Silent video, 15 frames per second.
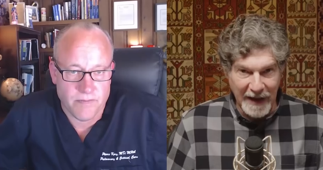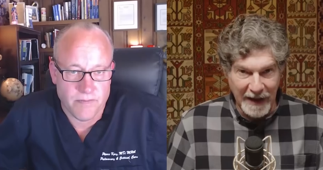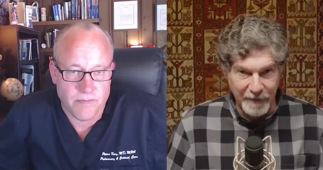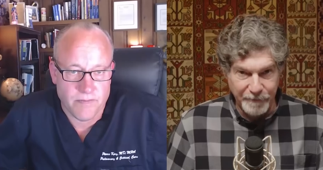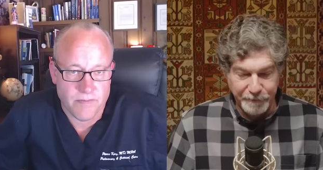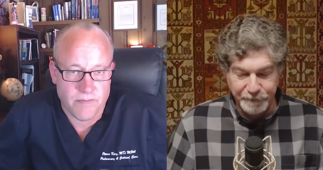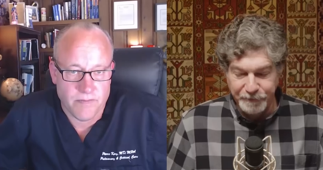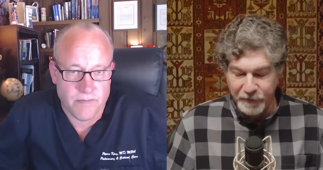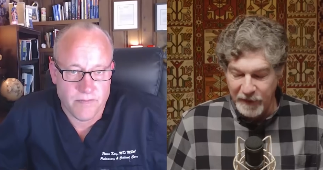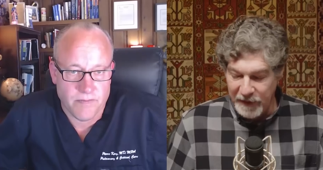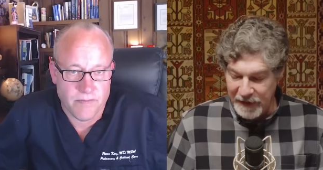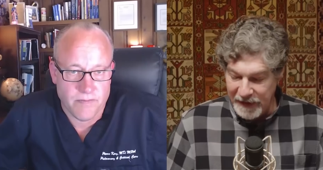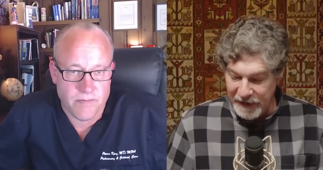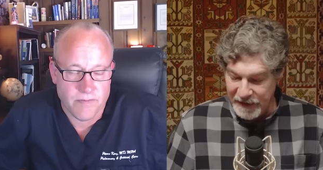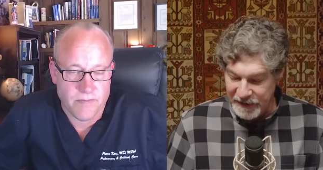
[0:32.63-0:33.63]
Speaker 1: get
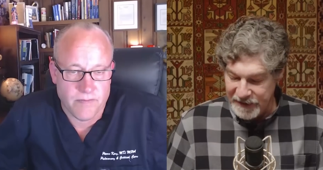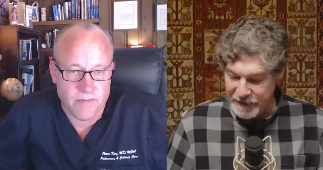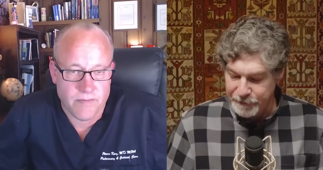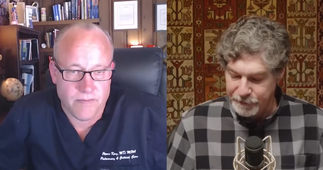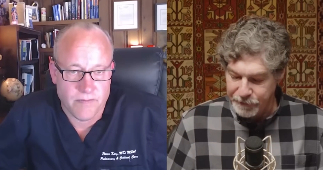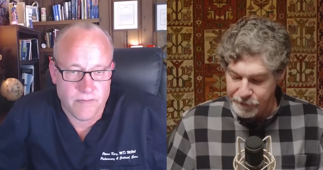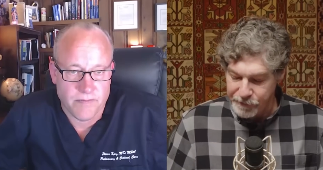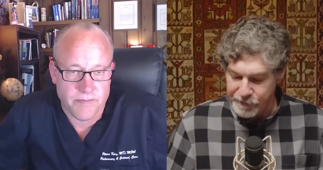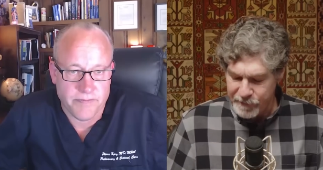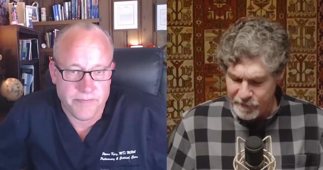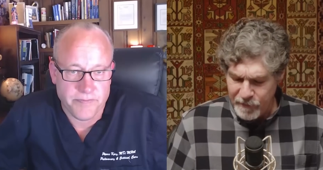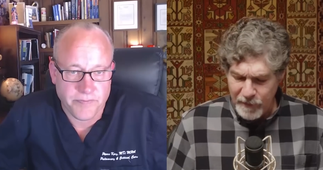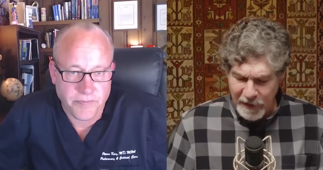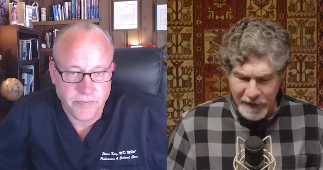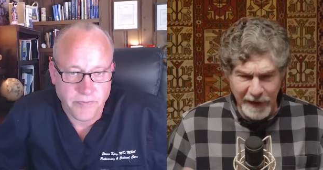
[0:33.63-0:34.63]
is,
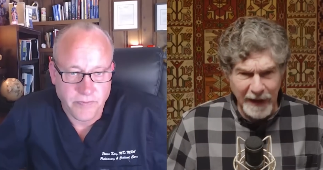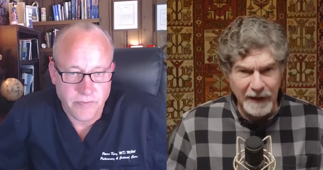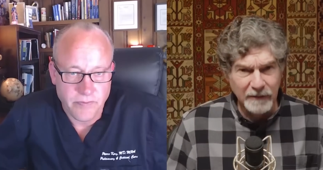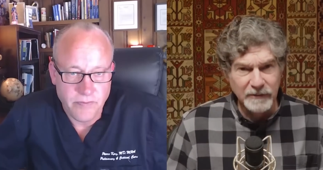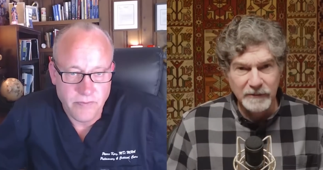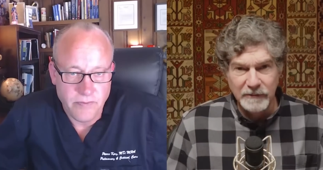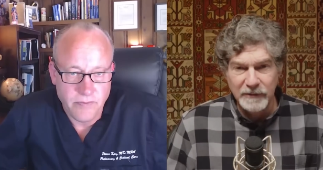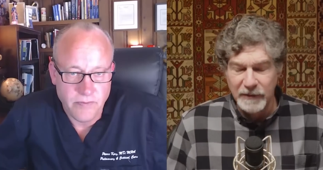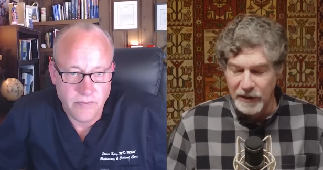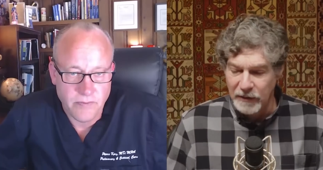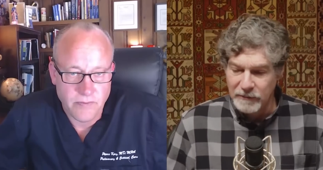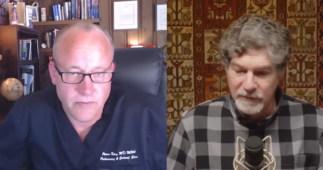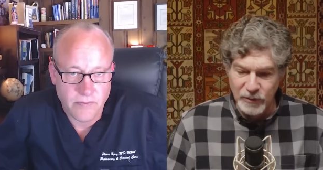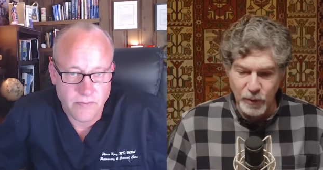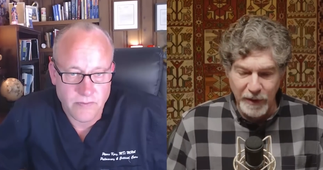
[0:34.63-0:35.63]
yeah, you
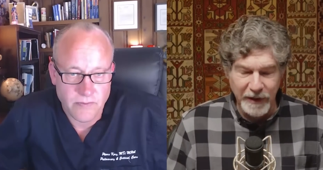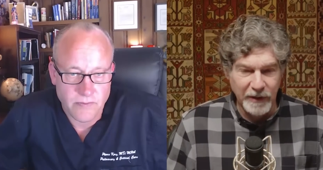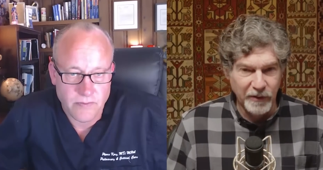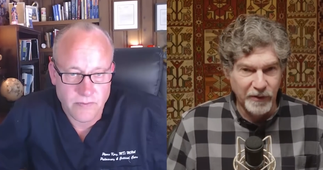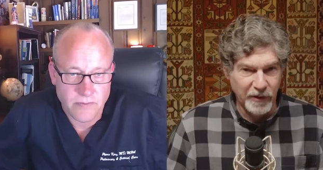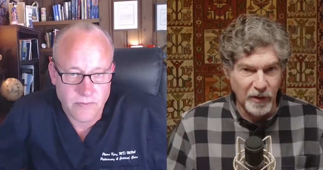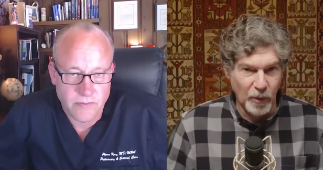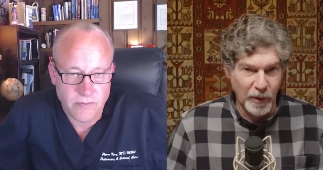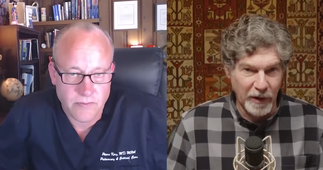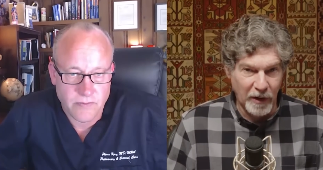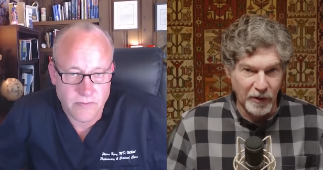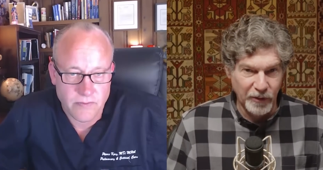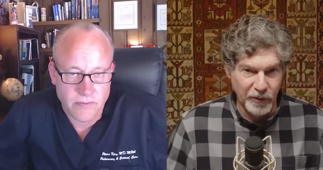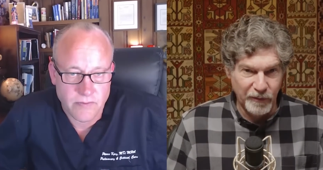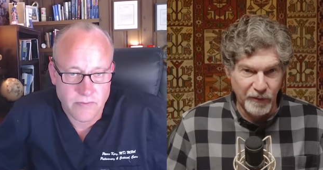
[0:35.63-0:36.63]
know, 20 years ago, we
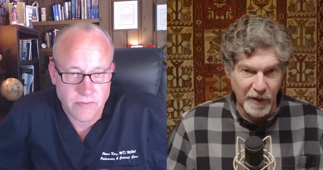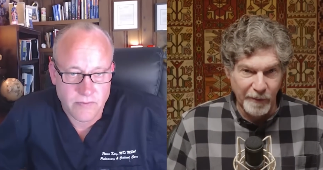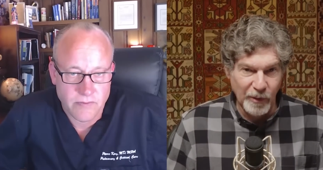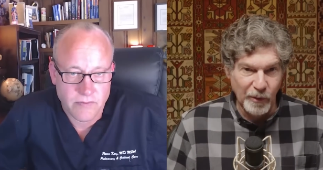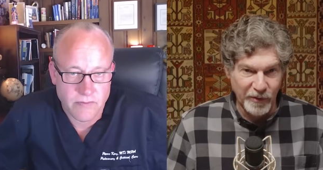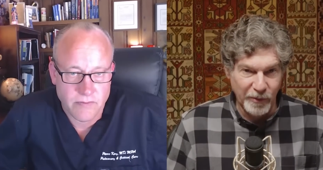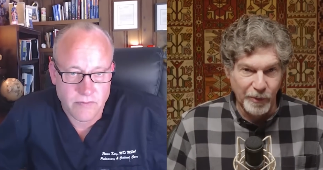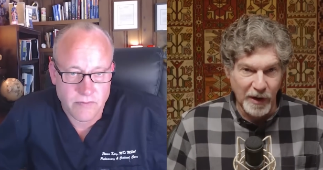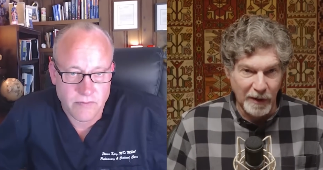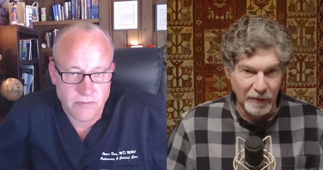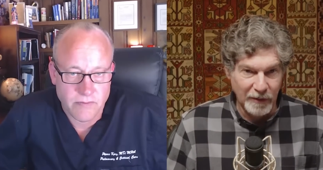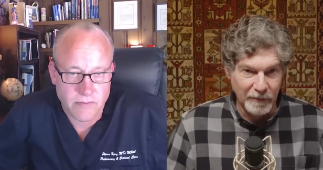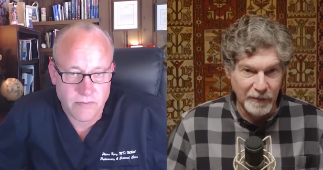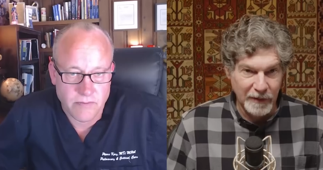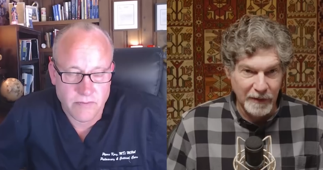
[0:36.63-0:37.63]
all knew pharma was a
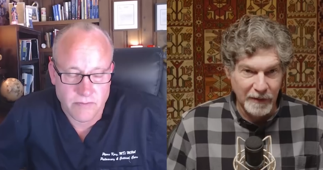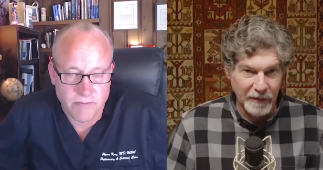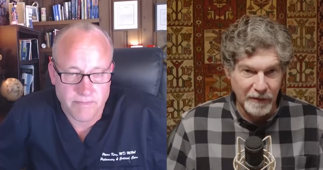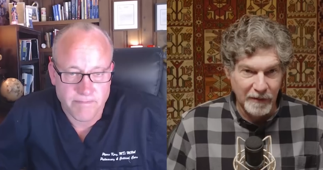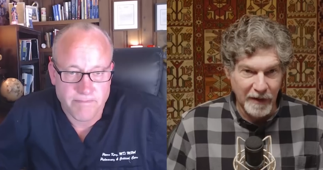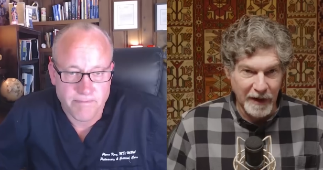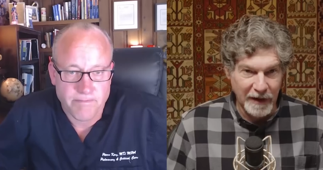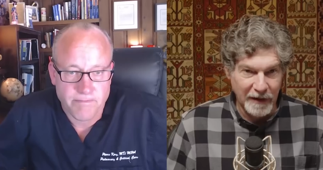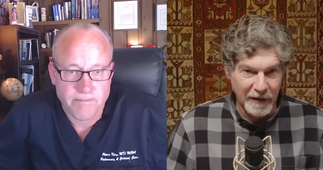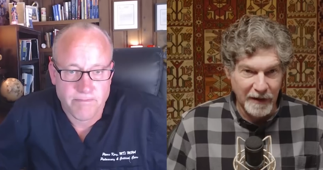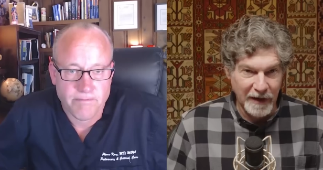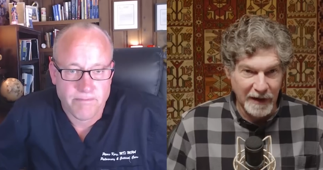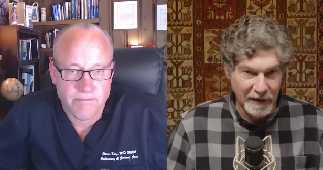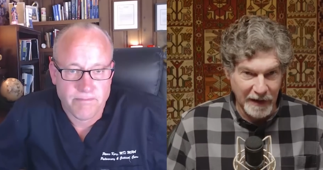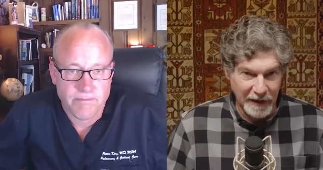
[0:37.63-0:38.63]
problem, right?
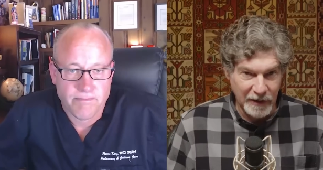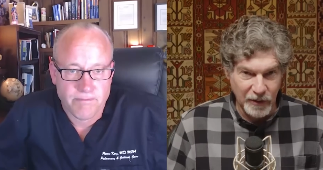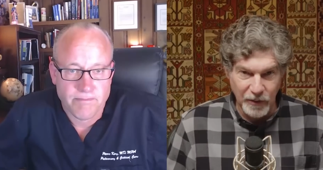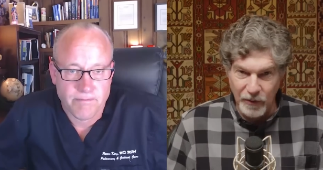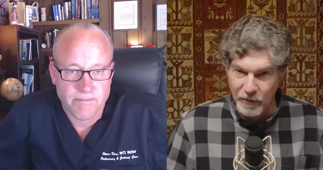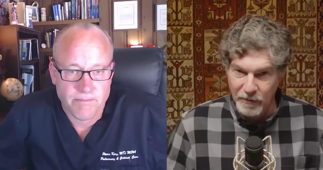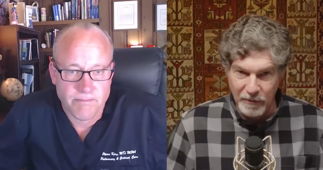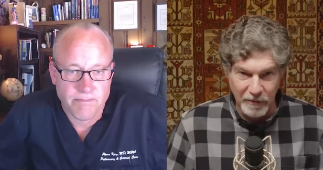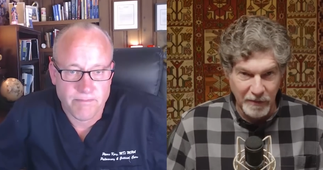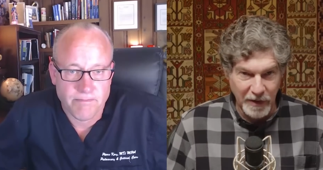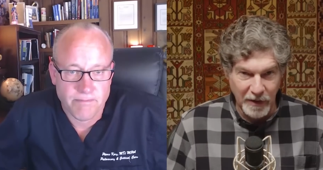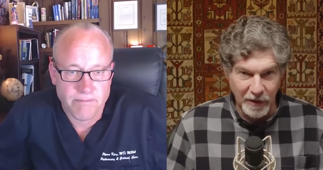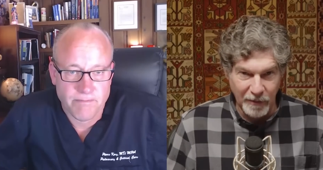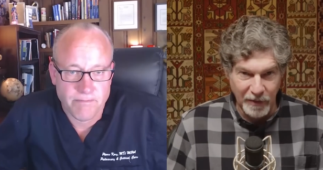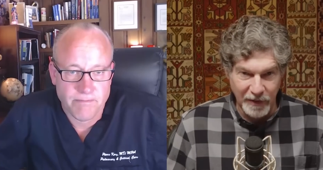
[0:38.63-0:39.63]
And like you,
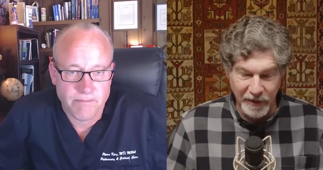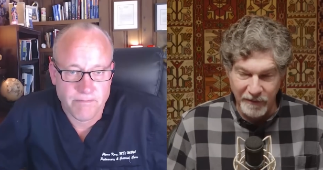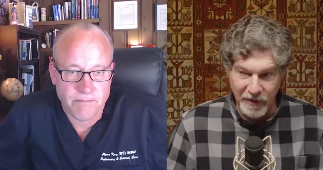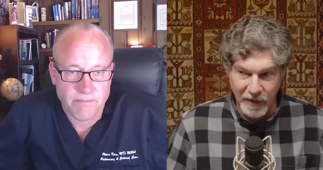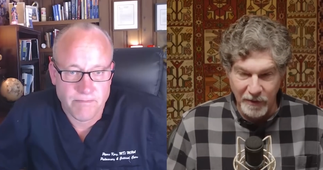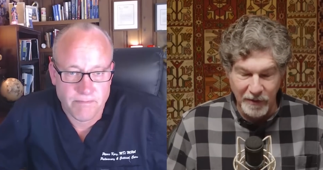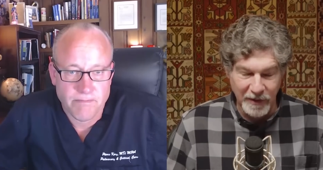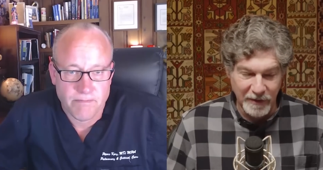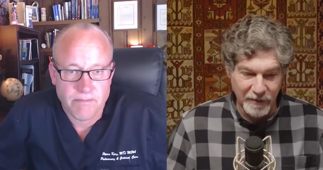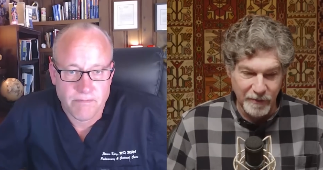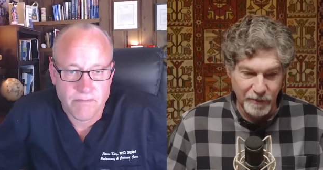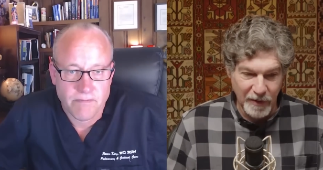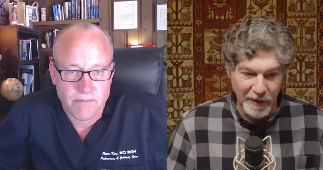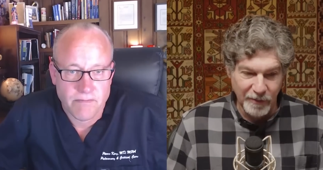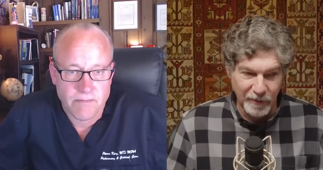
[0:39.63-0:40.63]
we all believed, oh,
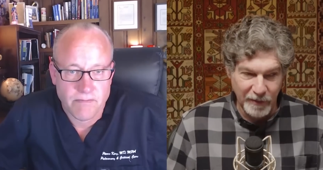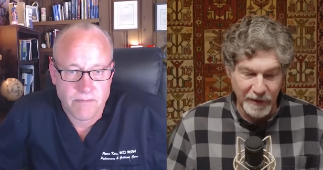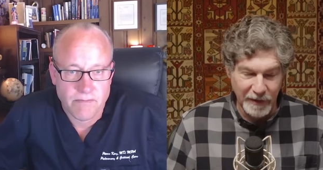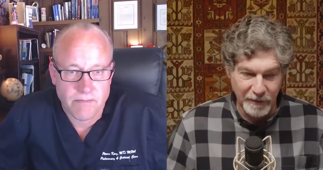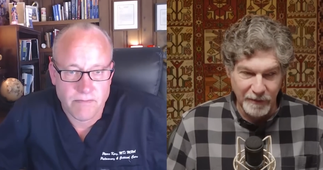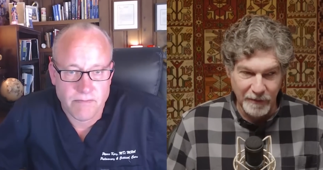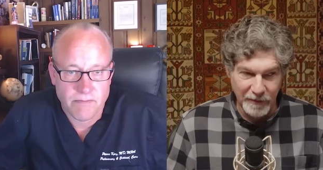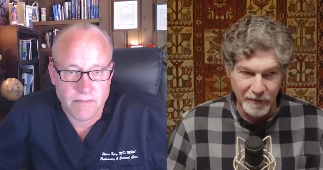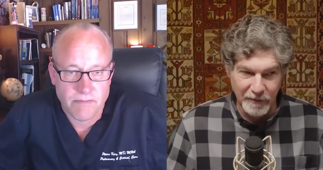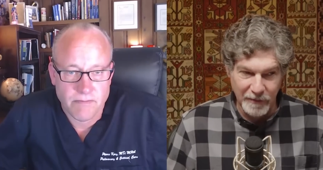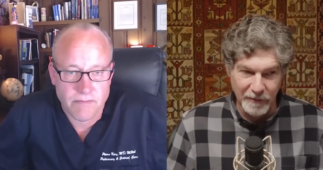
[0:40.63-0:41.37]
it's probably